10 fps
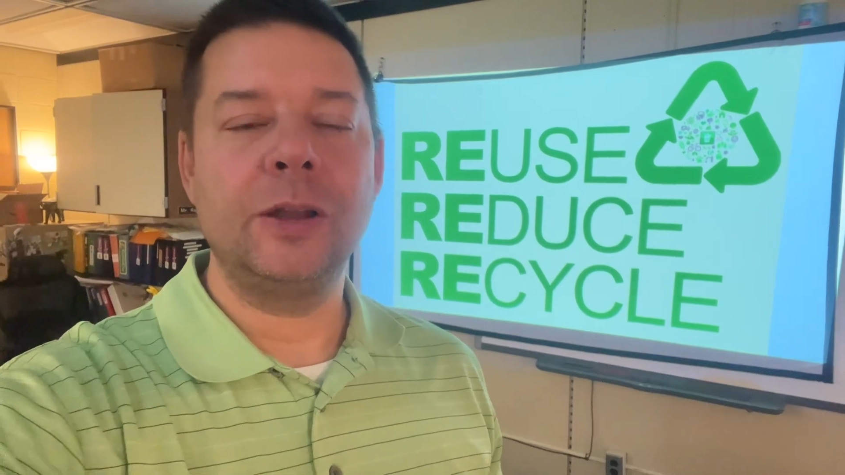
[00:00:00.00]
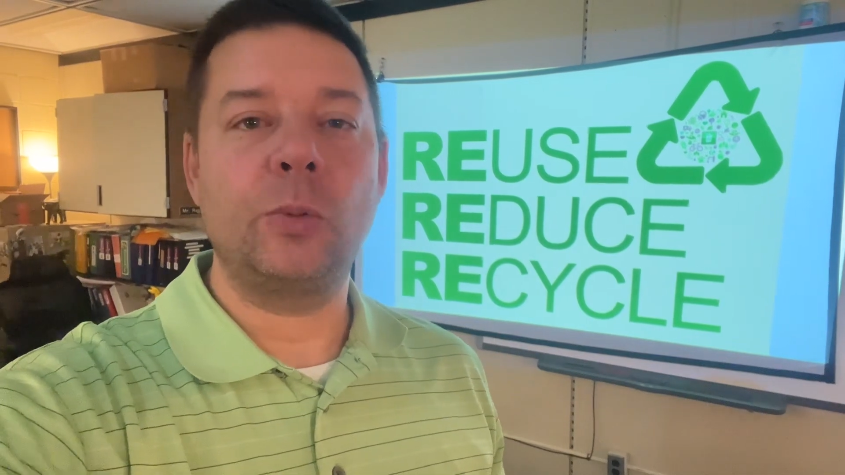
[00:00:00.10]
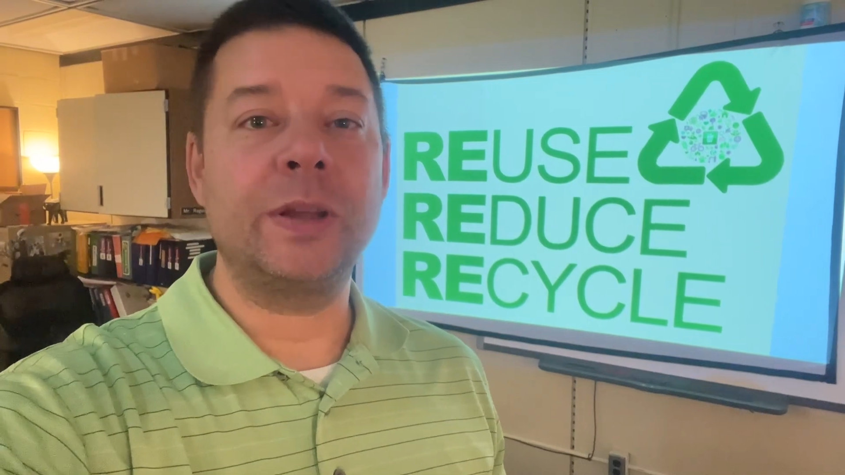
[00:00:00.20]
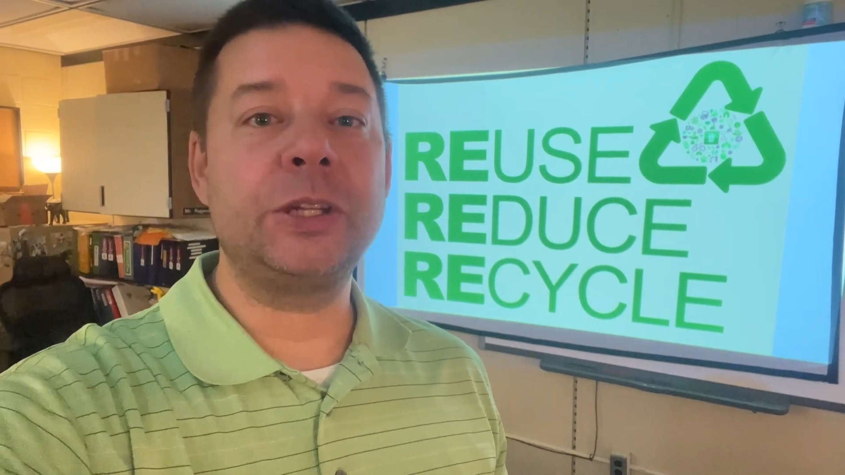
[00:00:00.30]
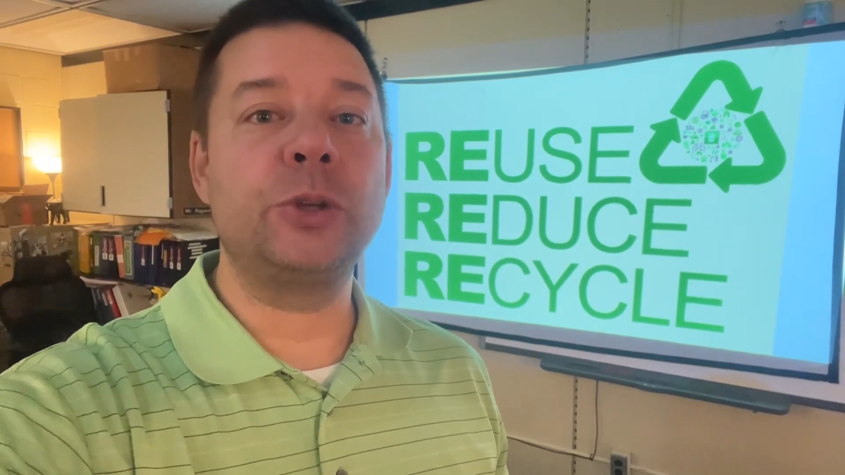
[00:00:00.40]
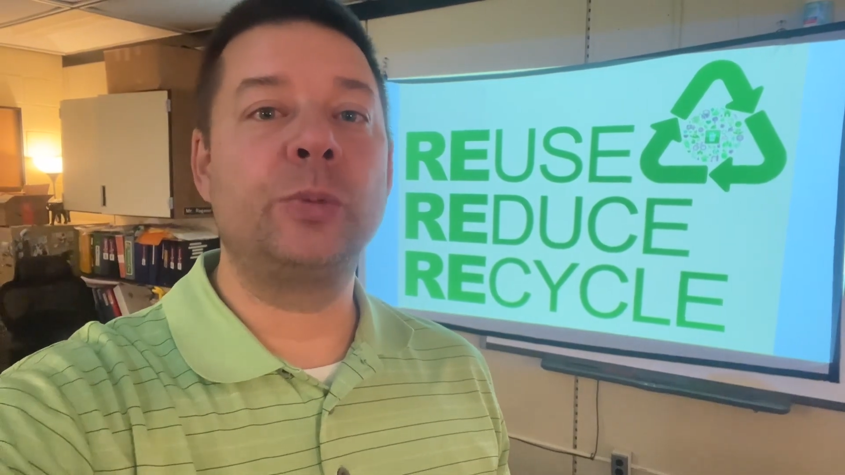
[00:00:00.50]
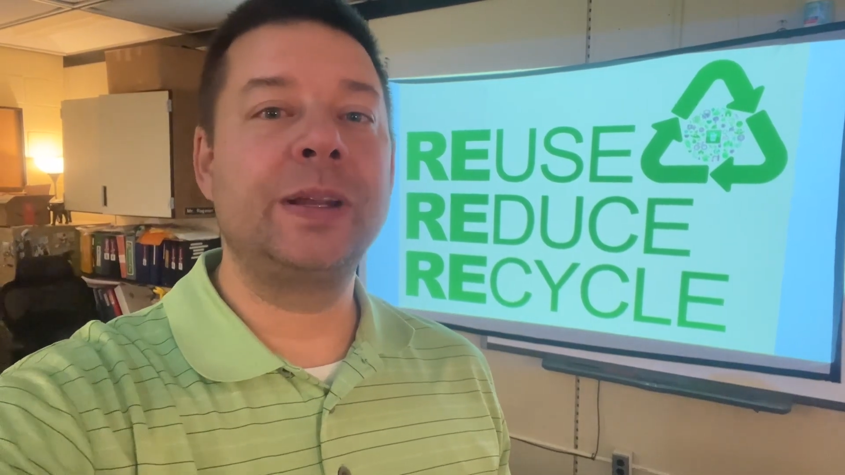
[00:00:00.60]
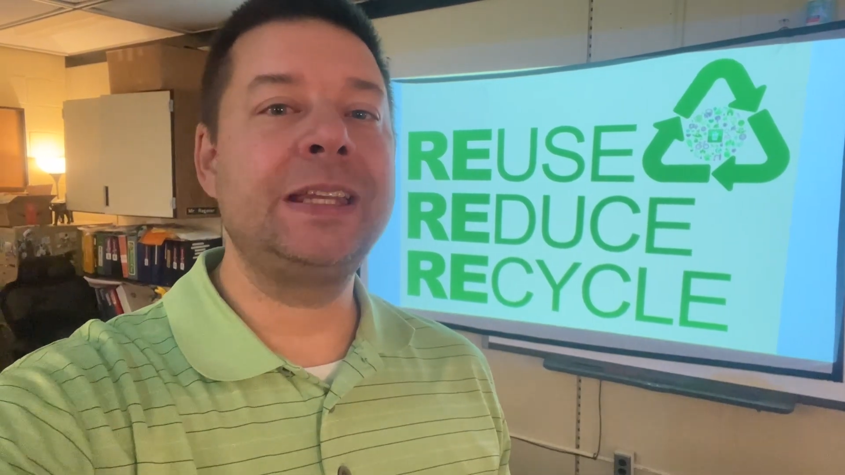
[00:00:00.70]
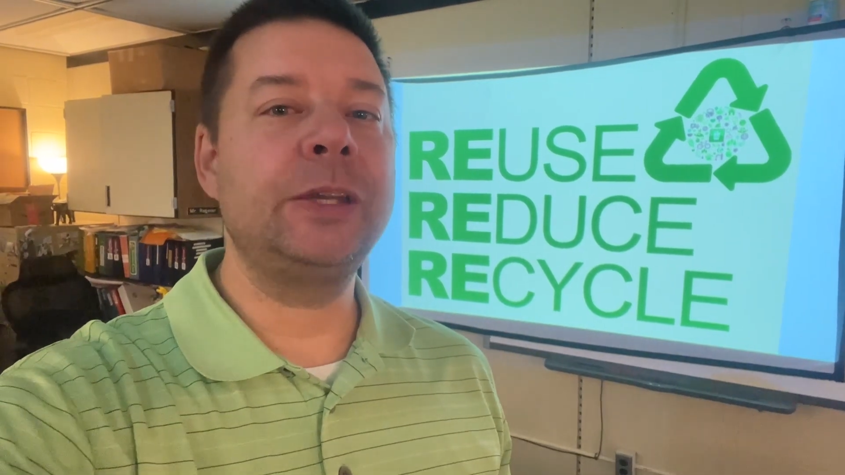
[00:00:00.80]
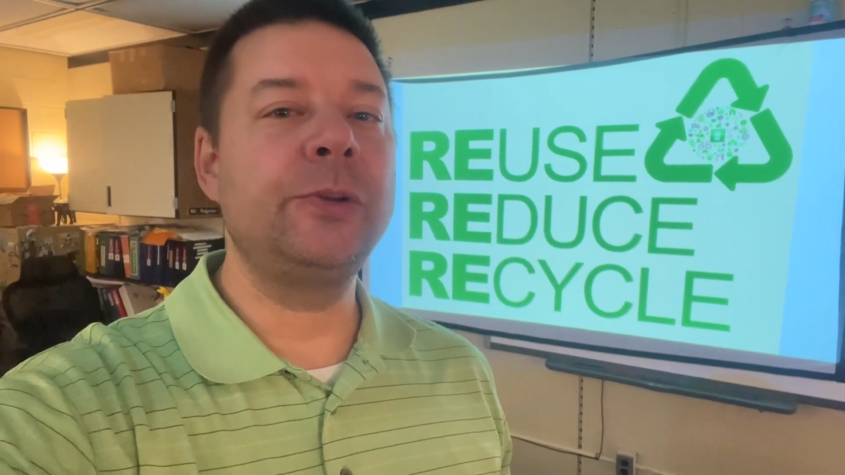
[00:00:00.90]
When you
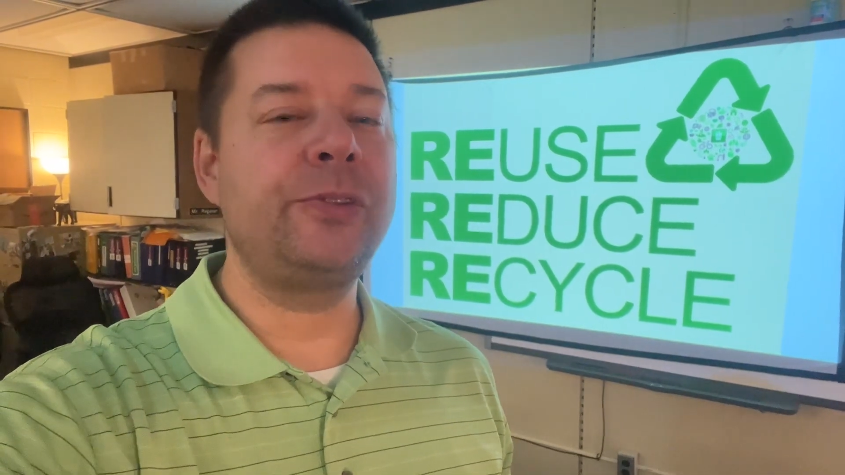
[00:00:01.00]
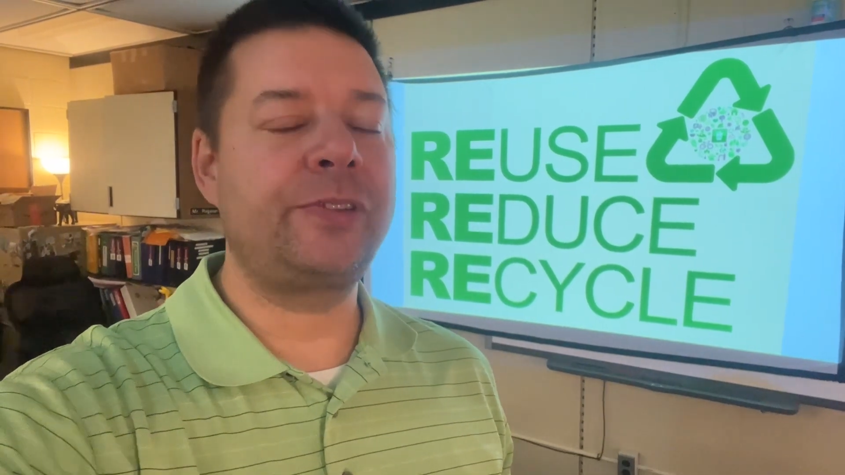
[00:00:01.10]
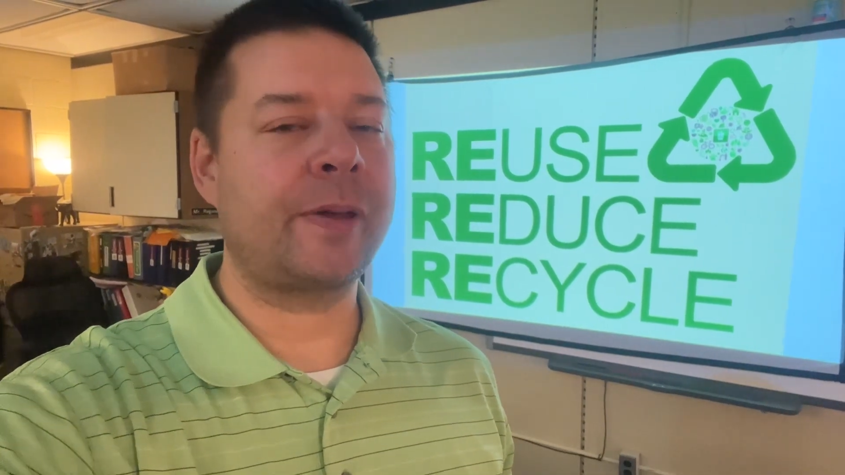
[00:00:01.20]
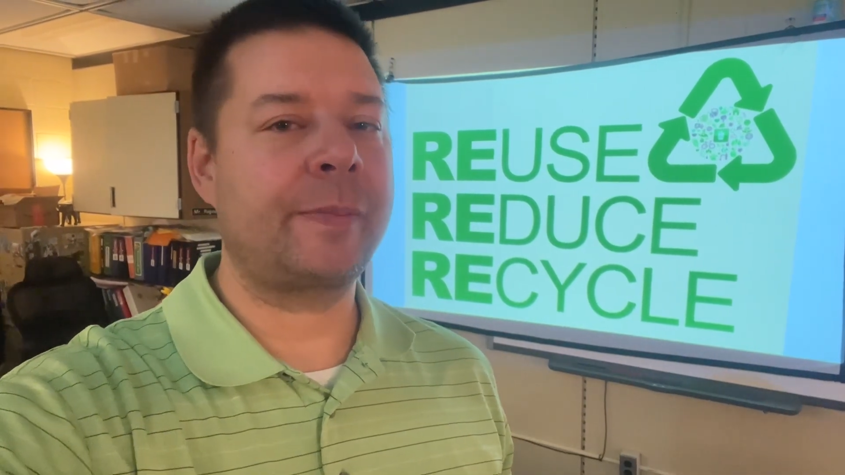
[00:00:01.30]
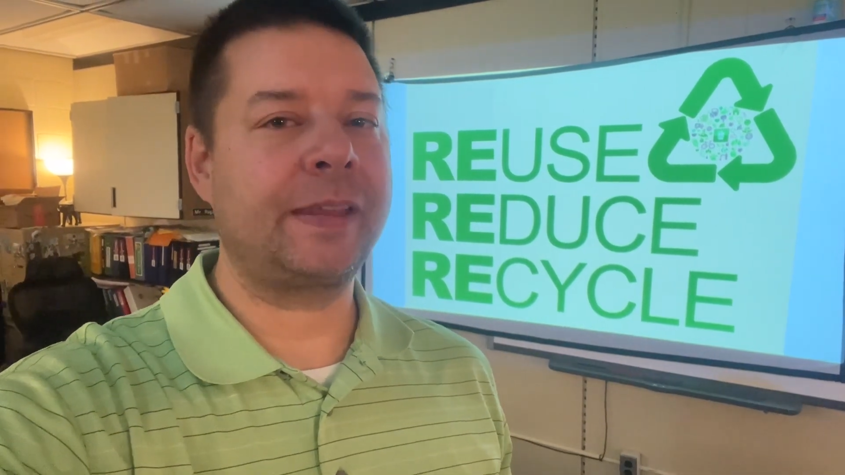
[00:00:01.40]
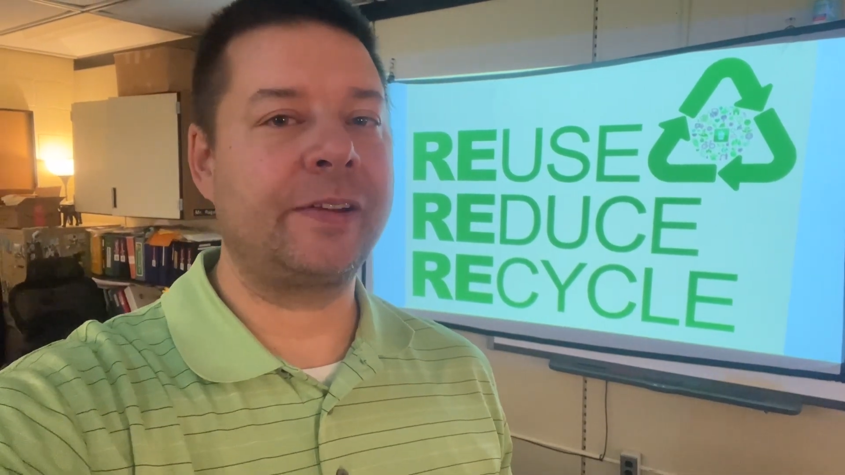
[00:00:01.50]
reuse something,